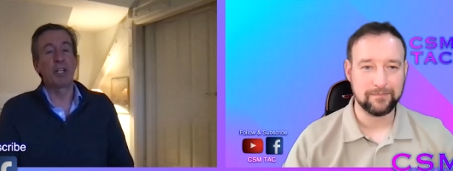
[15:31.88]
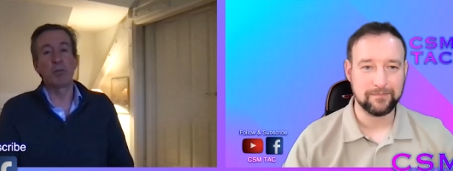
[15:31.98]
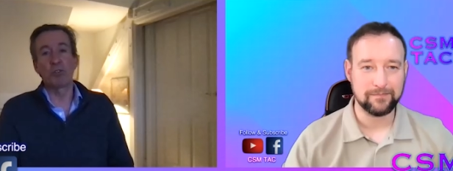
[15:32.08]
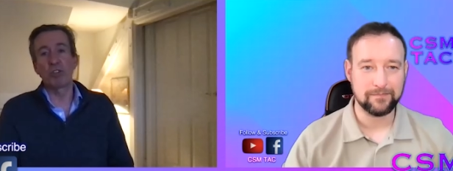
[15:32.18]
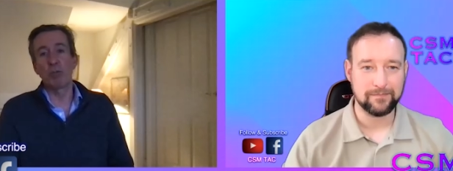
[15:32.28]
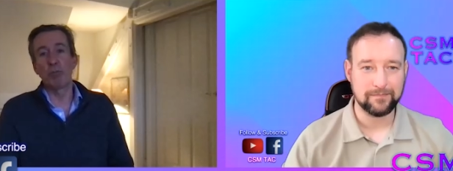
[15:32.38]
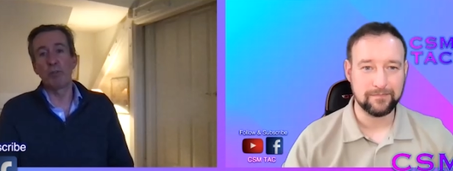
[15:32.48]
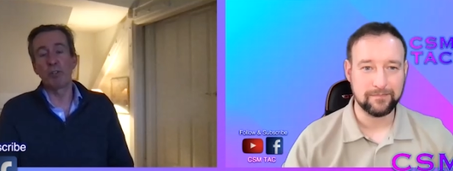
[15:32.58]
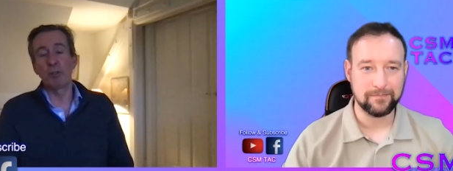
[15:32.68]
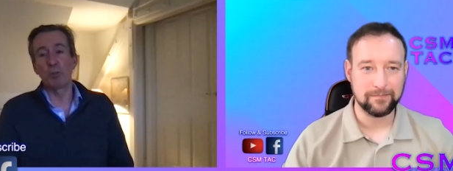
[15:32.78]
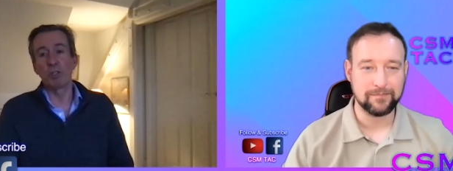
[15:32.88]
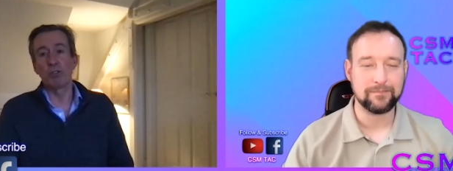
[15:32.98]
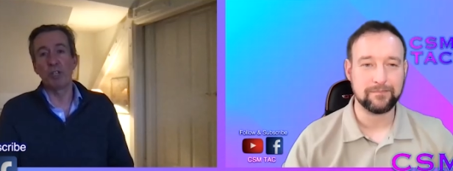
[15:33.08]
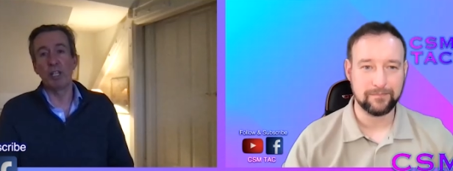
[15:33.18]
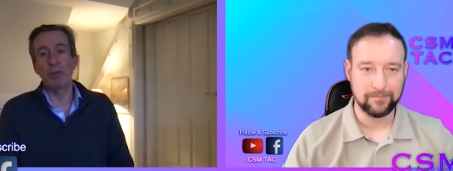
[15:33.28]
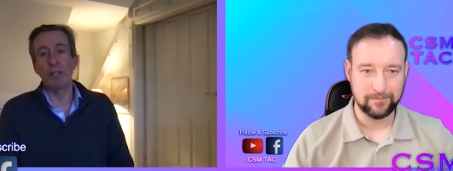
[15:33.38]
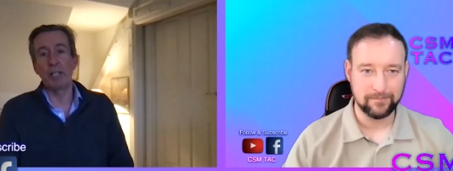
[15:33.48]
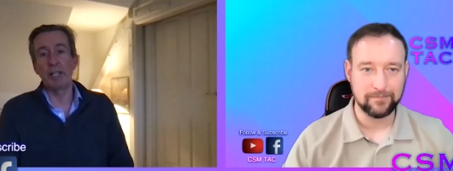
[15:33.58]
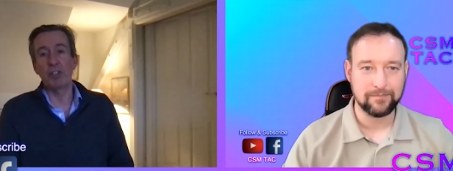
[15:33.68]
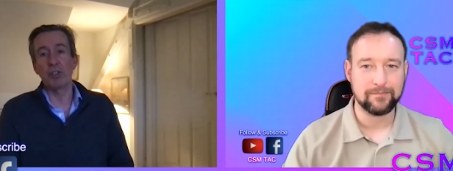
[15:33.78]
Speaker 1: it was so pivotal because he'd
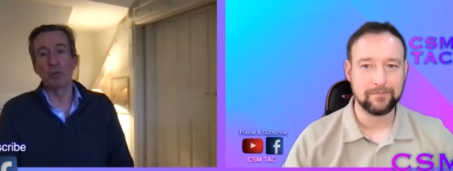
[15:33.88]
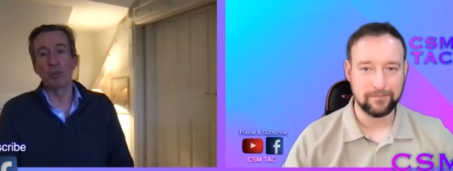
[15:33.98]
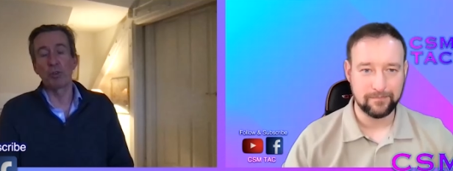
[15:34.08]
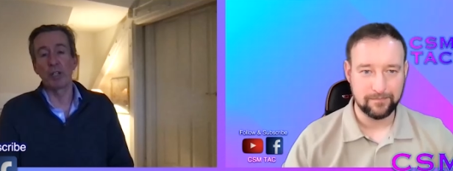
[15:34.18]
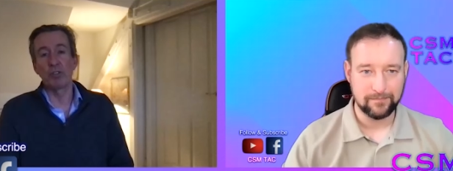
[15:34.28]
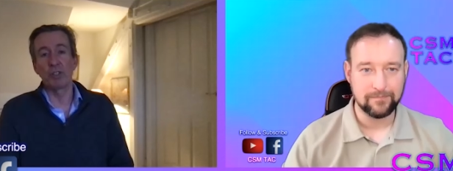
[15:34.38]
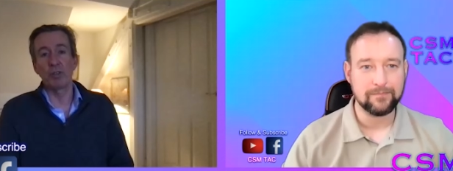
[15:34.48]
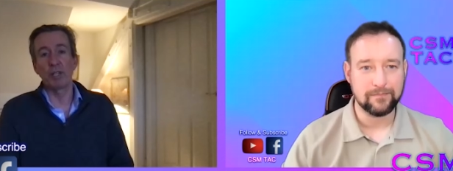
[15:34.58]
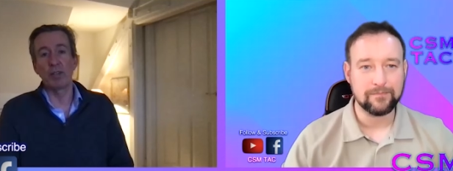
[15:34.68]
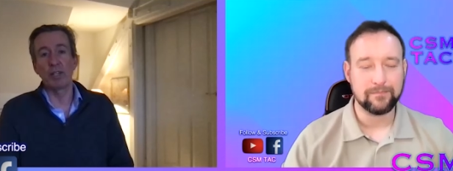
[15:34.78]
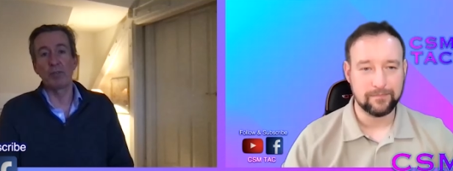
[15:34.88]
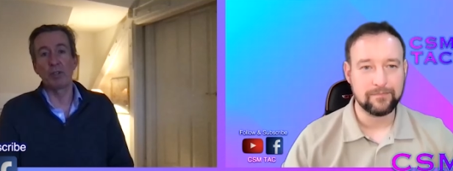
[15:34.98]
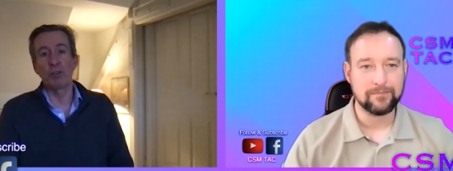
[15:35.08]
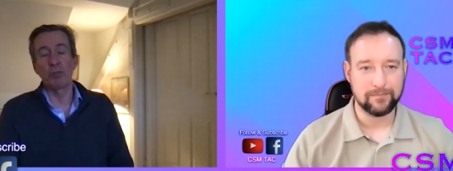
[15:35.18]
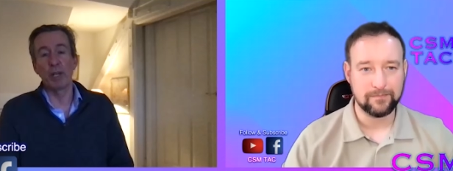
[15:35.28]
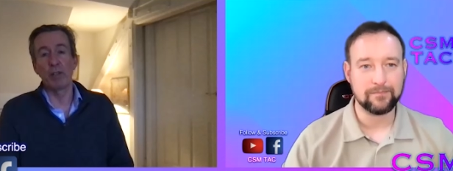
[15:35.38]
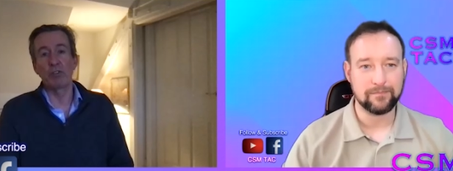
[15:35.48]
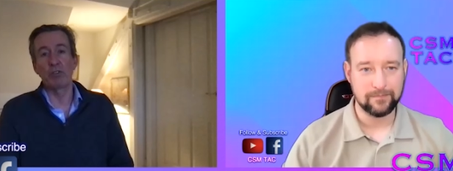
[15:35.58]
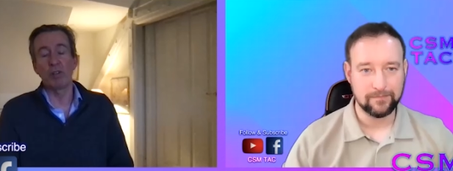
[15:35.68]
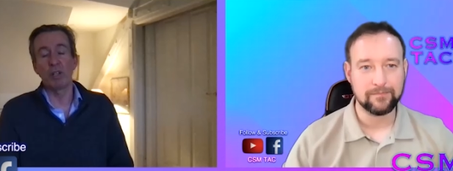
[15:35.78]
actually authorized it, and therefore those
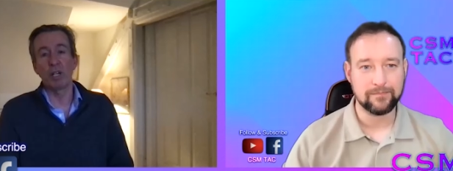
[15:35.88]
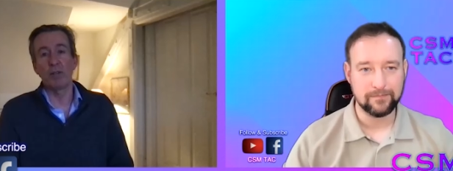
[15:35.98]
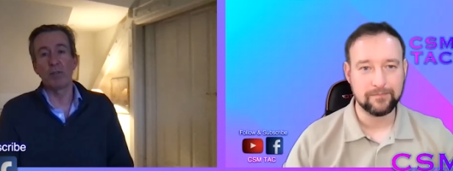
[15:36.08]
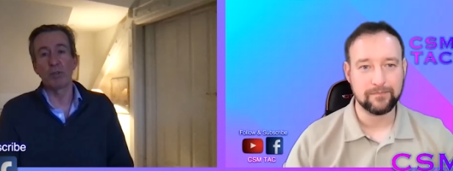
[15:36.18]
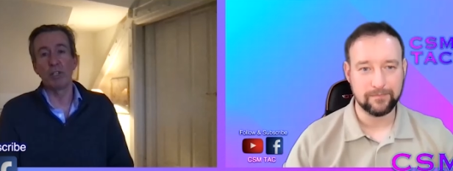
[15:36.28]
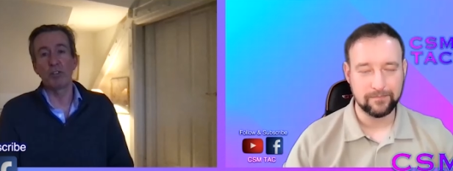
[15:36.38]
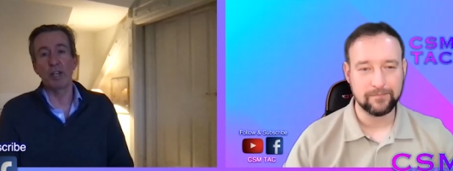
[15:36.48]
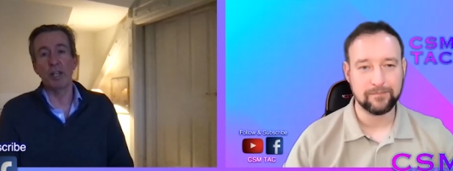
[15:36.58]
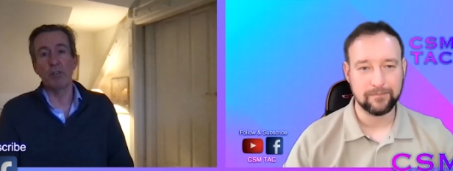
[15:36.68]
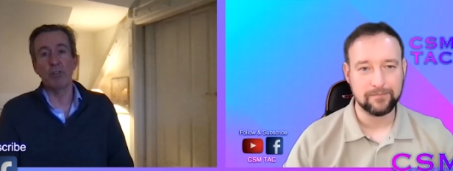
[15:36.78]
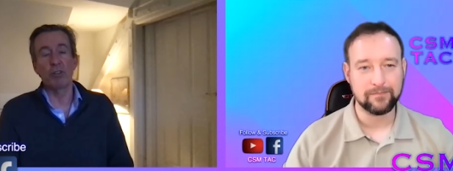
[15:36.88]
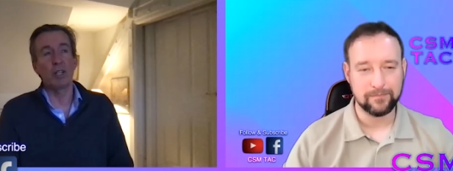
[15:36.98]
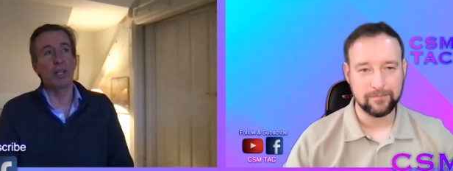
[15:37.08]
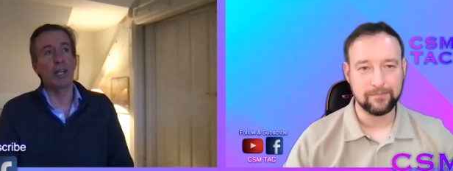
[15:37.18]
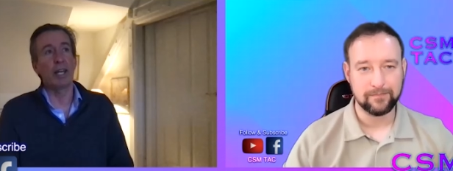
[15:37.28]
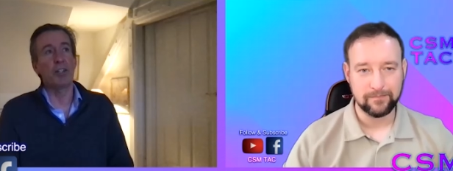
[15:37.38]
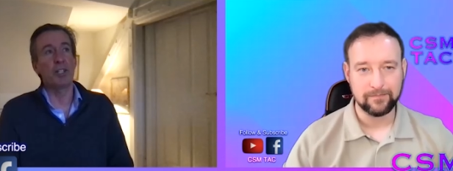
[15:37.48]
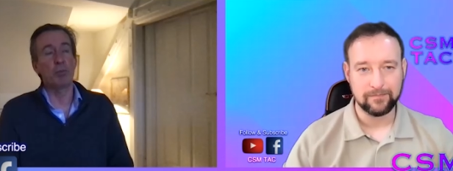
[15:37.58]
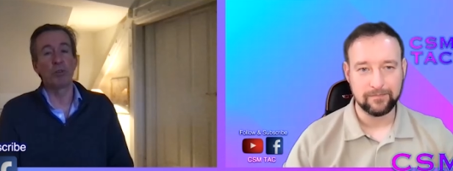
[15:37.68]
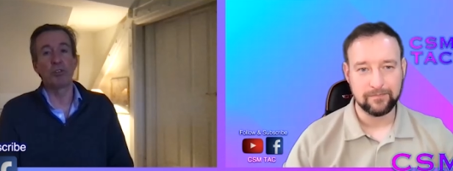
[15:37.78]
men's lives were in his hands, and he
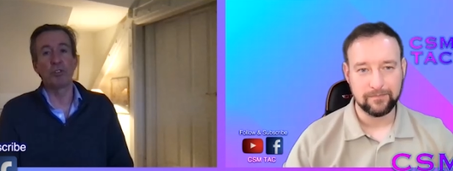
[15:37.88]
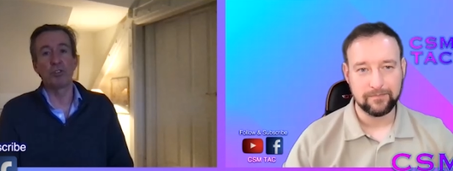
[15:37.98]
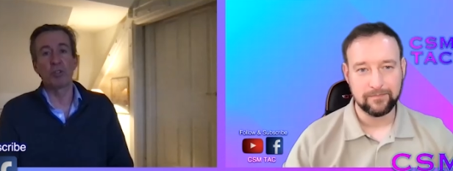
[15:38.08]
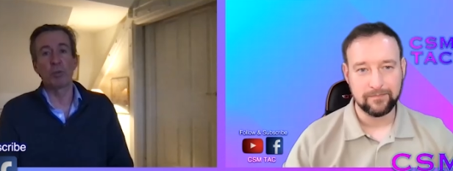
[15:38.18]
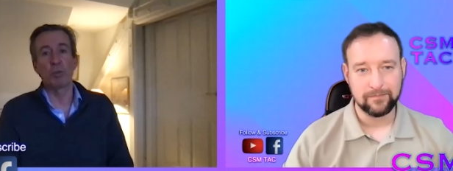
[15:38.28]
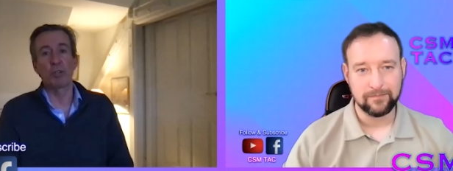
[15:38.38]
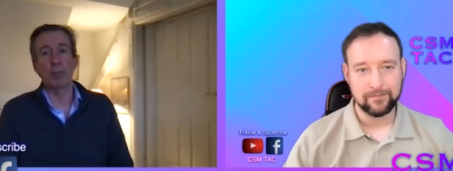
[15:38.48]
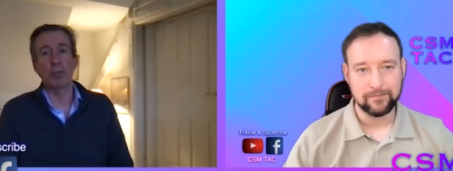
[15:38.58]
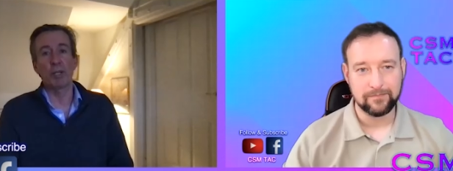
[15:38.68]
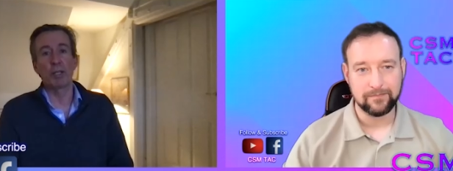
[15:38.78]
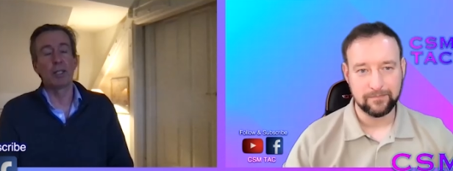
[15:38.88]
wanted to see what was happening.